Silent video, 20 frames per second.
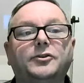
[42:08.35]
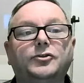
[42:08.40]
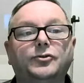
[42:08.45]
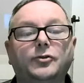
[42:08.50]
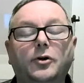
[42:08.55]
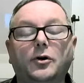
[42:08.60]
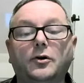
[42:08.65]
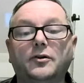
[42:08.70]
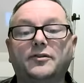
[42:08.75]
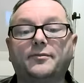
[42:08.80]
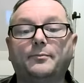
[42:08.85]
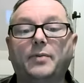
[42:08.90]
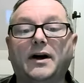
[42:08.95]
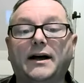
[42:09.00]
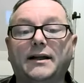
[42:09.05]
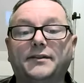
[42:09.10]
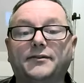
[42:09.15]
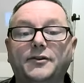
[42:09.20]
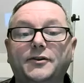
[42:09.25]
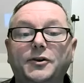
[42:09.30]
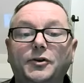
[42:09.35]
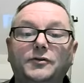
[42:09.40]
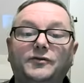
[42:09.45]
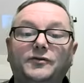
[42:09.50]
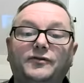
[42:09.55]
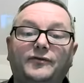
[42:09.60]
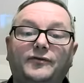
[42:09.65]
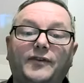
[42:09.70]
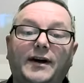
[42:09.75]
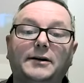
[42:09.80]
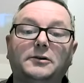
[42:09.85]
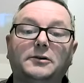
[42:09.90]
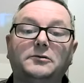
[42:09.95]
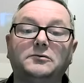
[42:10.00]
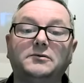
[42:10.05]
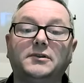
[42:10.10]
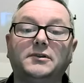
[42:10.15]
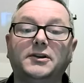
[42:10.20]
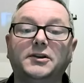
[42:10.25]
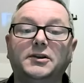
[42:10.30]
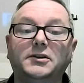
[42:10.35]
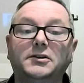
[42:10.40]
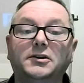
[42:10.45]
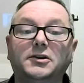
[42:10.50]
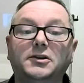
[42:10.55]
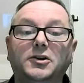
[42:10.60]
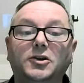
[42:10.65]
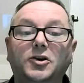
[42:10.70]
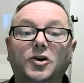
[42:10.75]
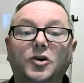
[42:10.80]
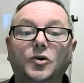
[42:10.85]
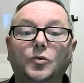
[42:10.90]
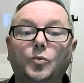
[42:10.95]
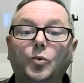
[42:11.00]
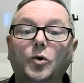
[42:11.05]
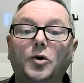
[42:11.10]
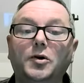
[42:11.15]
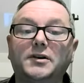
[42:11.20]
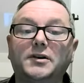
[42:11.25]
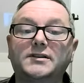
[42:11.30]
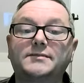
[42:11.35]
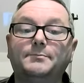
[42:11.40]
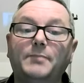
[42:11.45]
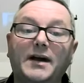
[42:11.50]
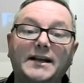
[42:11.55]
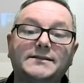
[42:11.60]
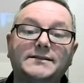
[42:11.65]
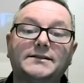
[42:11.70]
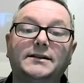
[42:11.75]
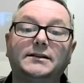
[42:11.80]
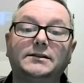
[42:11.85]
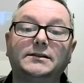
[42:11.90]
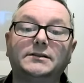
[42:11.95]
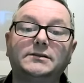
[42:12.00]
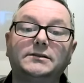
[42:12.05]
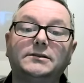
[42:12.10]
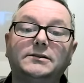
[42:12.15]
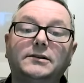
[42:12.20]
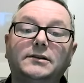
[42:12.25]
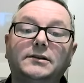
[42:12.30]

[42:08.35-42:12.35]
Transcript: growth path you found that works better?